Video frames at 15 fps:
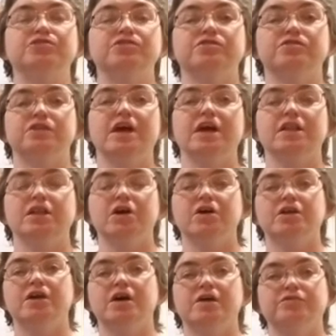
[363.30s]
stay long
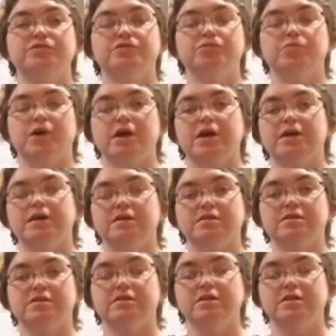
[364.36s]
enough to where it doesn't,